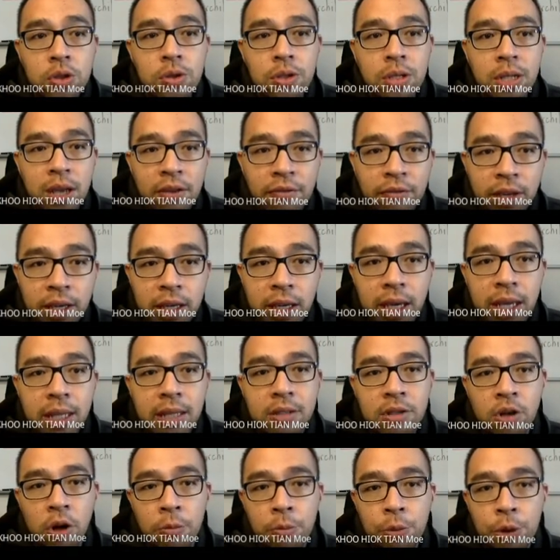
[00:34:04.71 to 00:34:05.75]

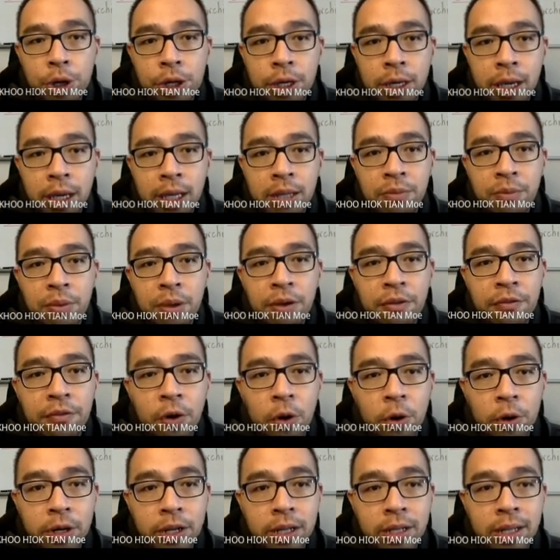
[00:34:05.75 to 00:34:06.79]
navigate, communicate with,
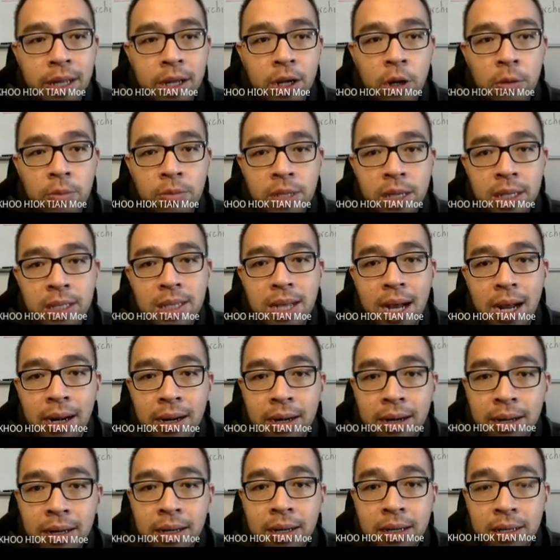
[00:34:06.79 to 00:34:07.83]
or detect objects
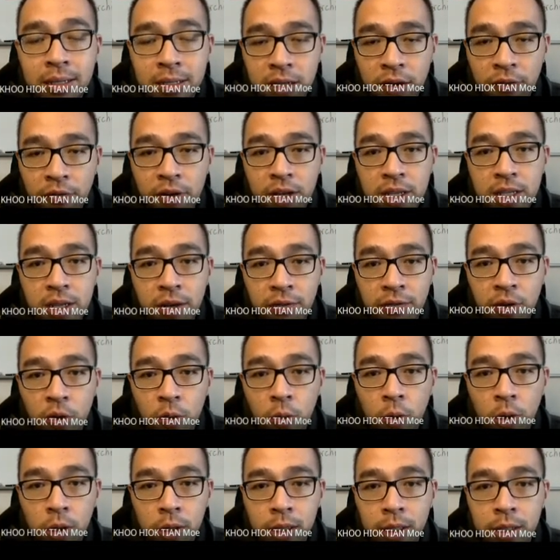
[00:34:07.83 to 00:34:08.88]
under the surface of the
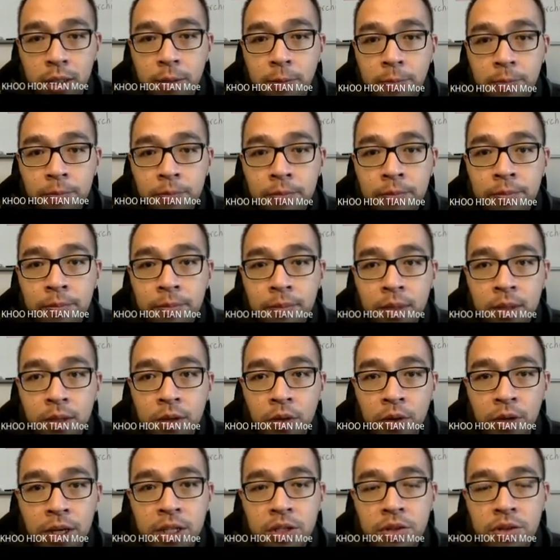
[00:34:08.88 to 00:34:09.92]
water.
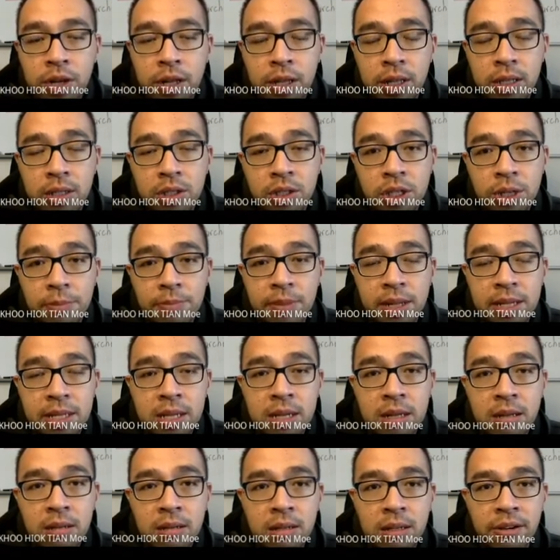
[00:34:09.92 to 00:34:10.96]
Okay, so that the ship
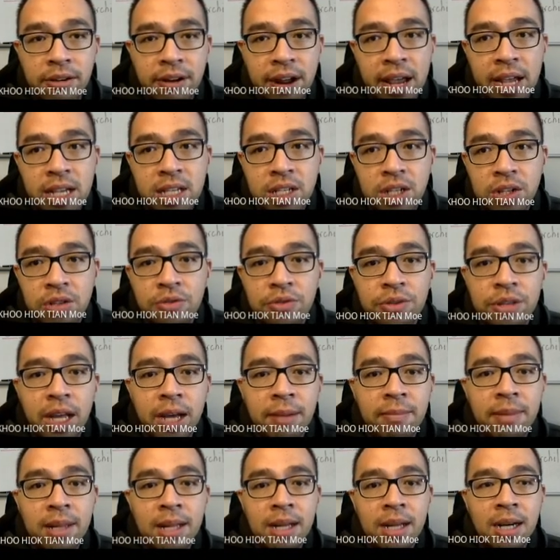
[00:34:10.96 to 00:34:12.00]
doesn't crash into
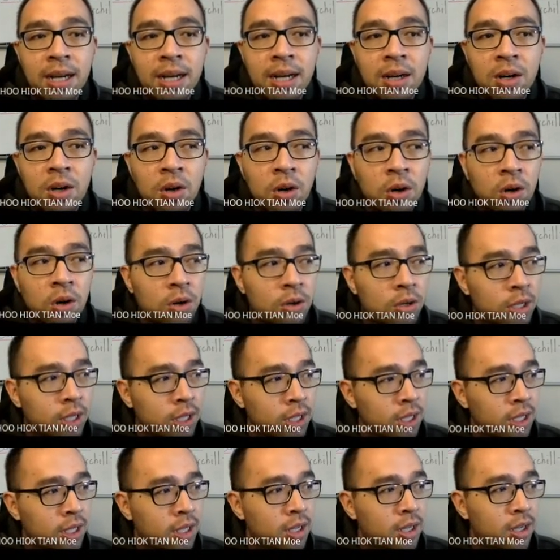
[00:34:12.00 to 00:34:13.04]
them or
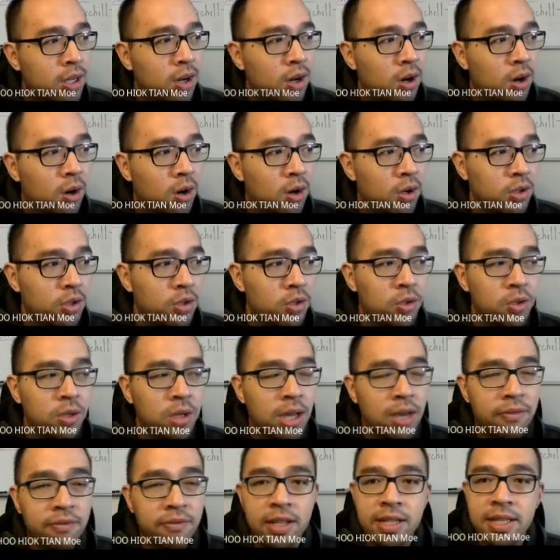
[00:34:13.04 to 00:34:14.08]

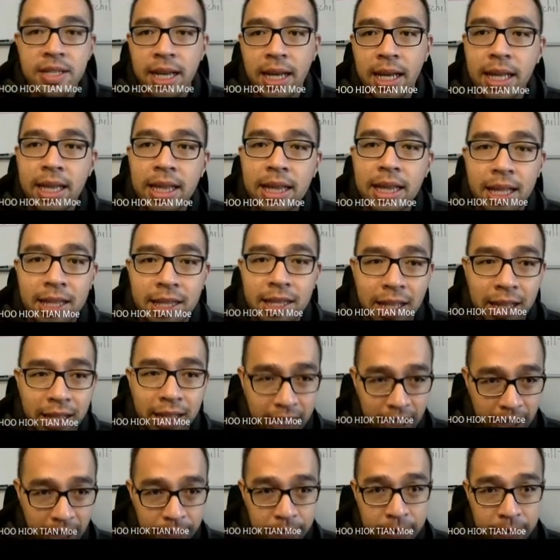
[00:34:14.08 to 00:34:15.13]
have the second Titanic
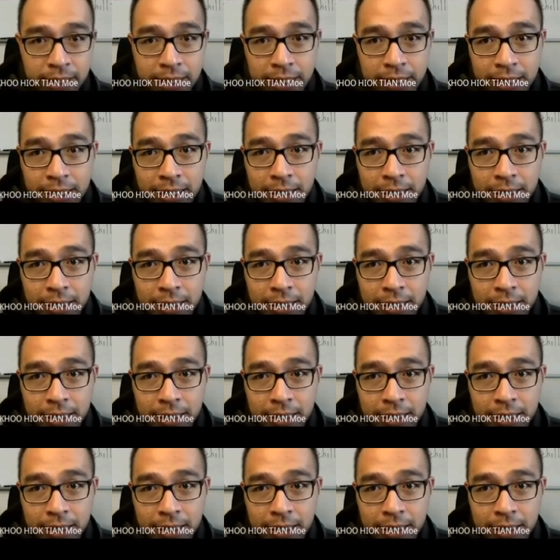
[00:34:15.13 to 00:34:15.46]
happen